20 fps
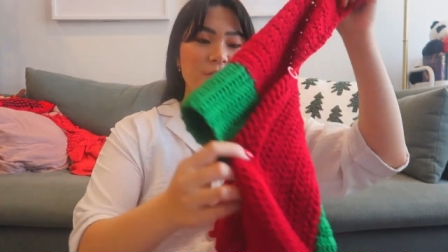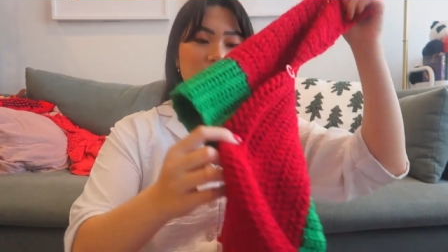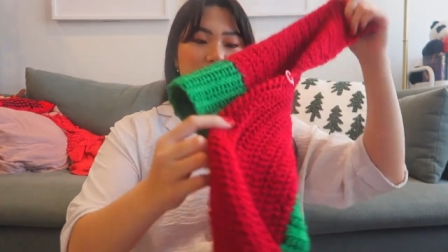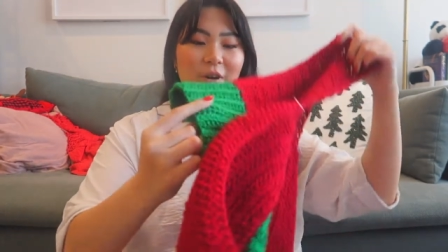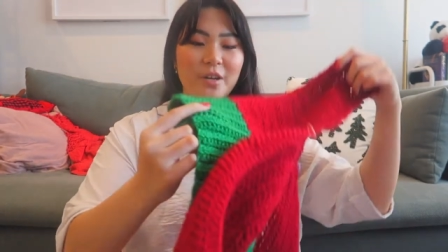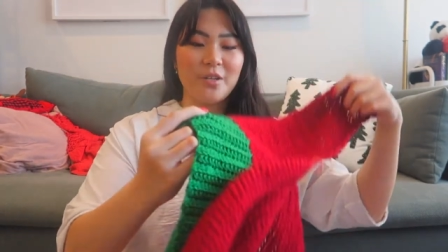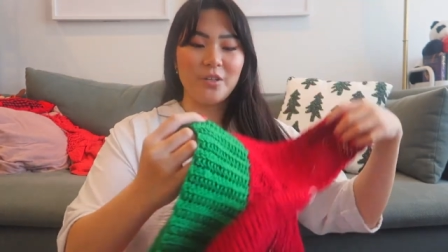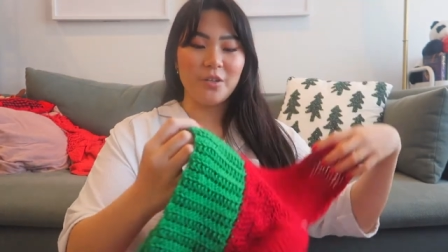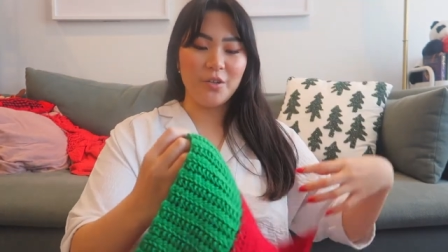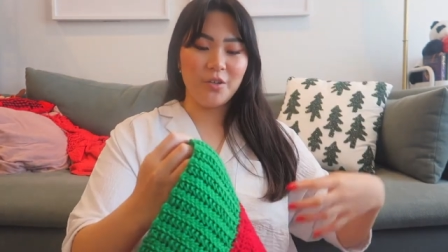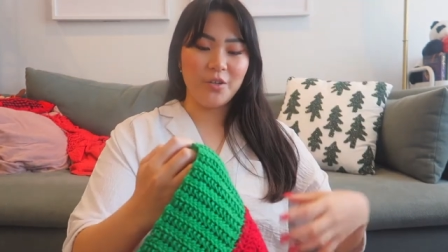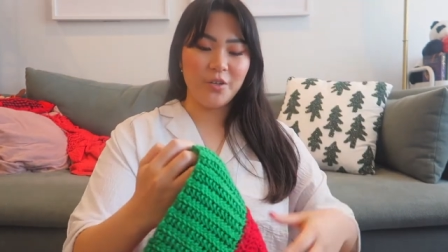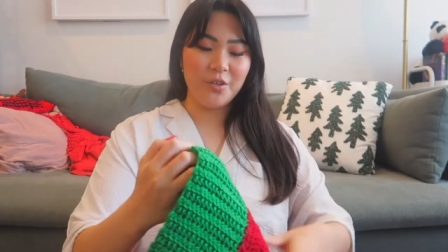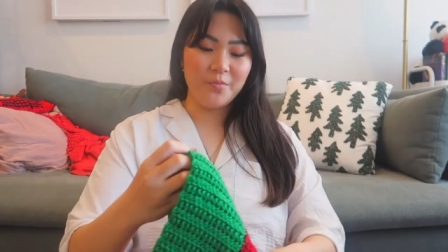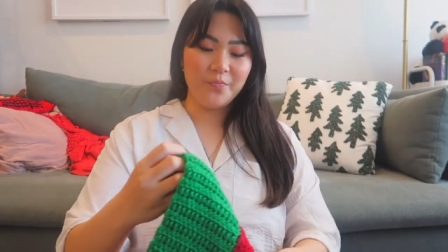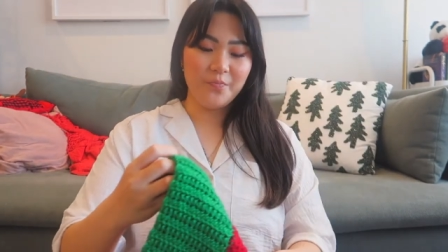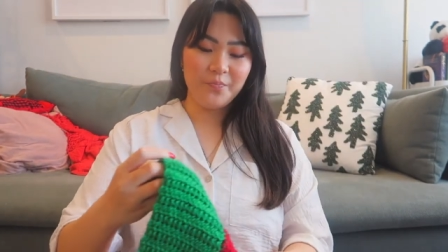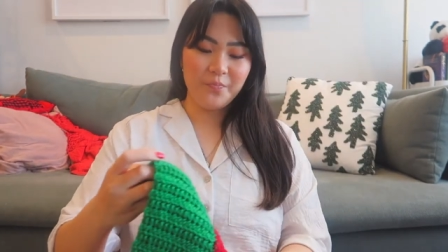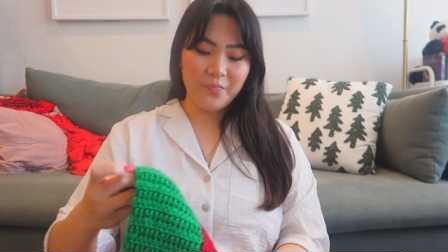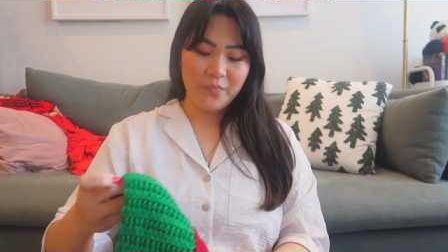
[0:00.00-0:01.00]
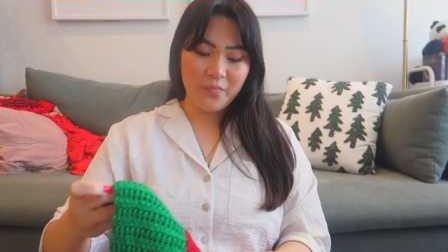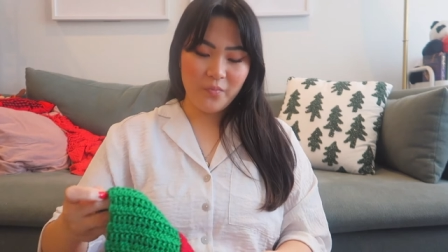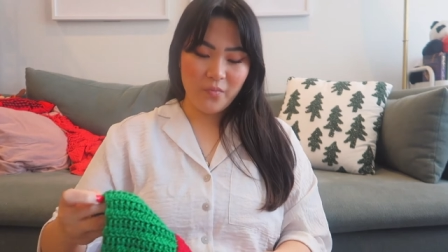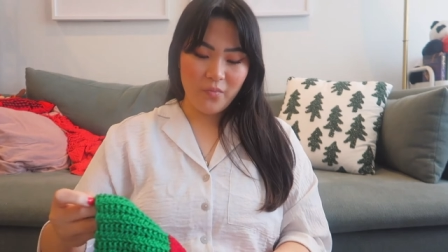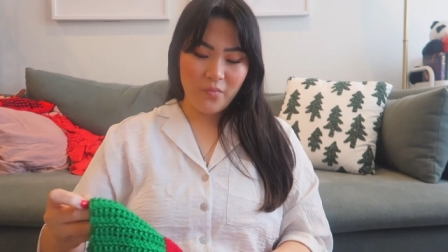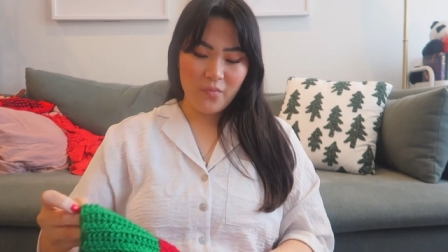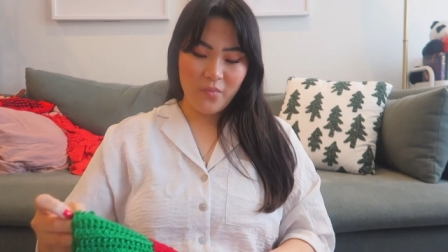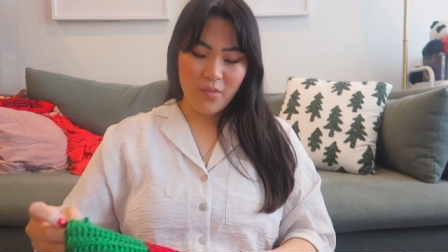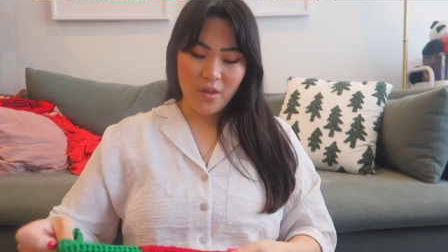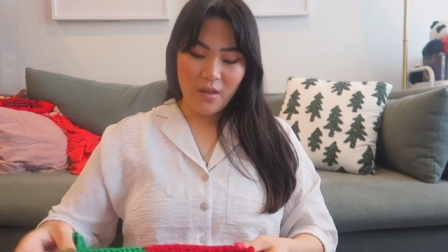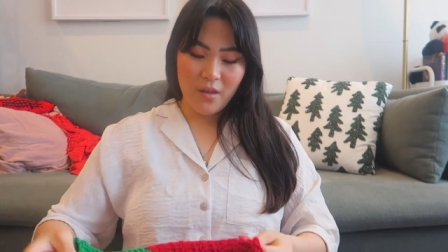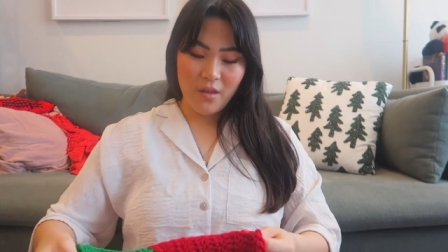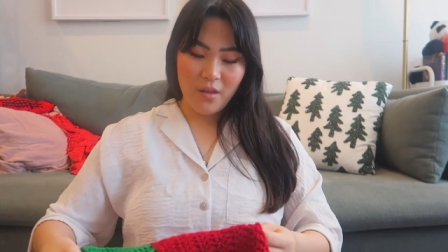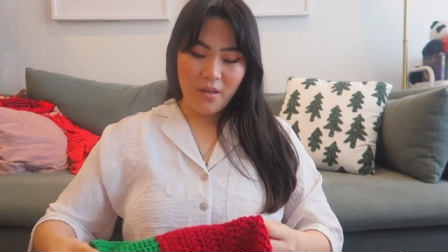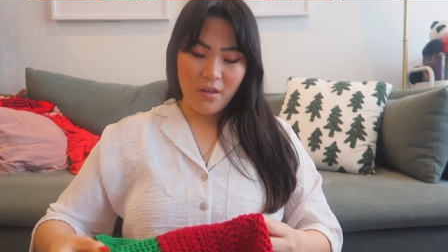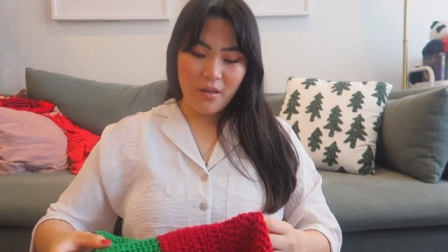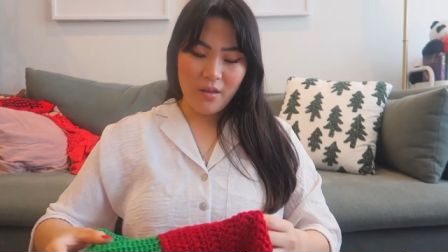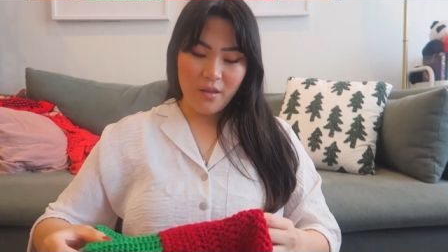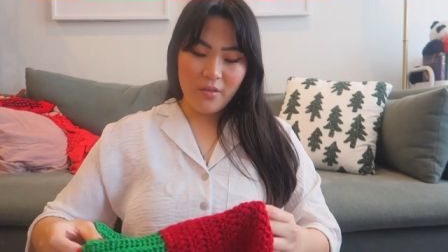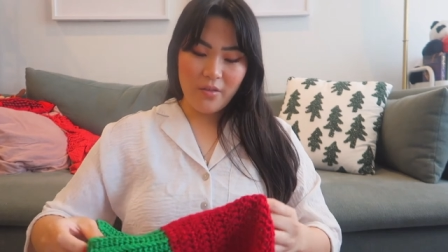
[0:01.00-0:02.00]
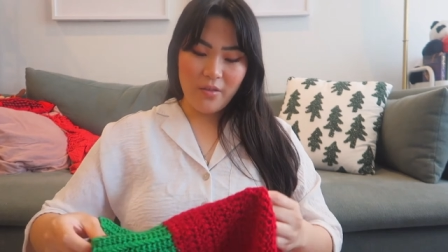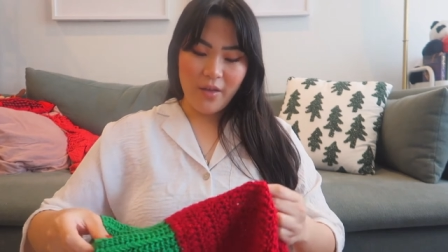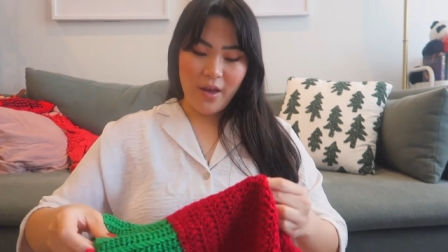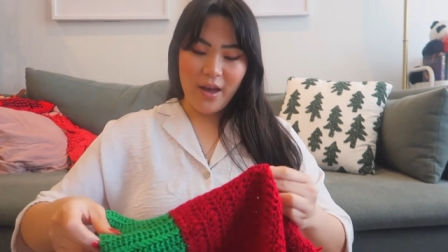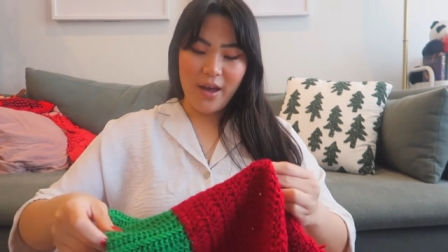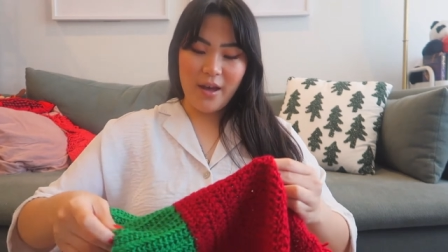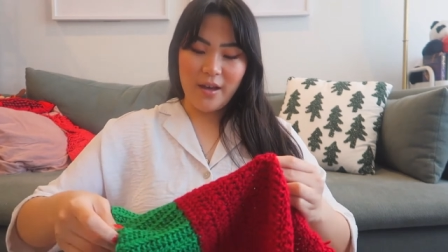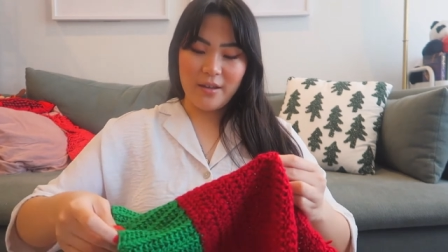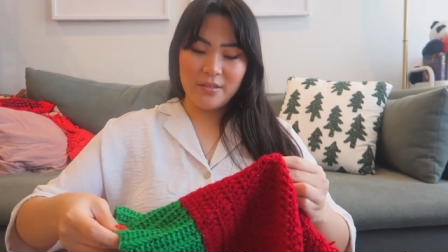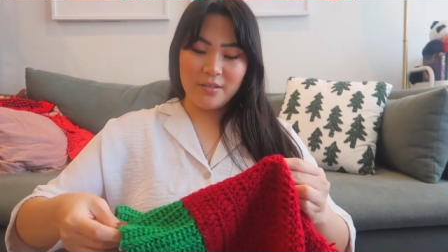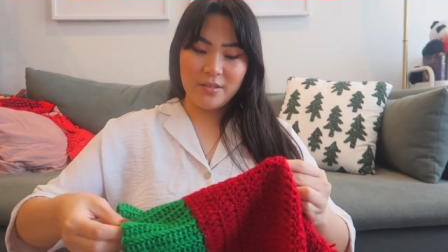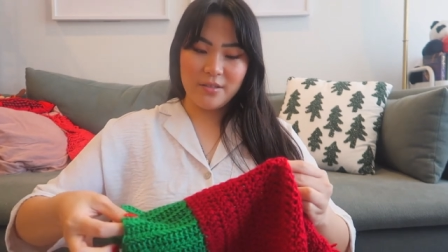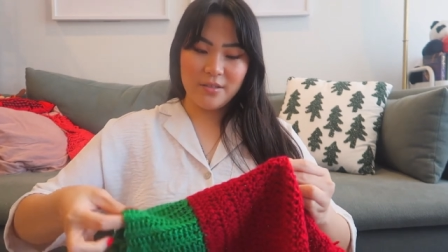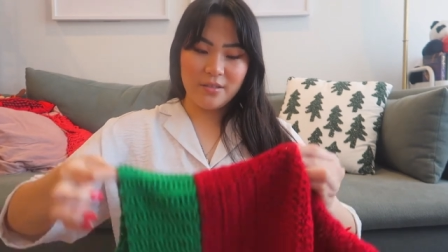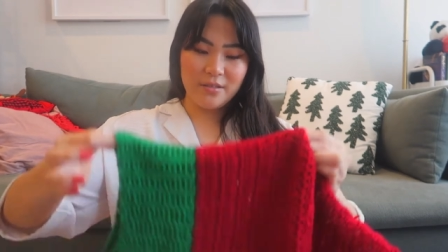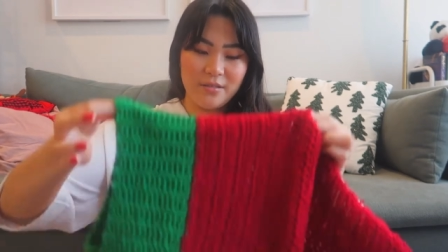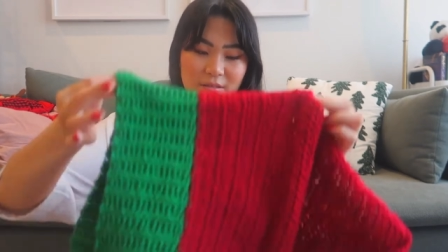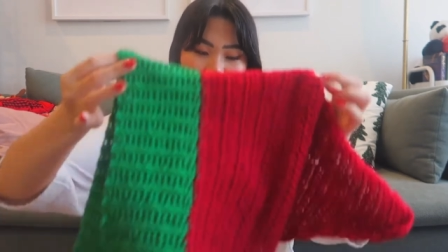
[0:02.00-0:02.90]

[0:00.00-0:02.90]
so I knew that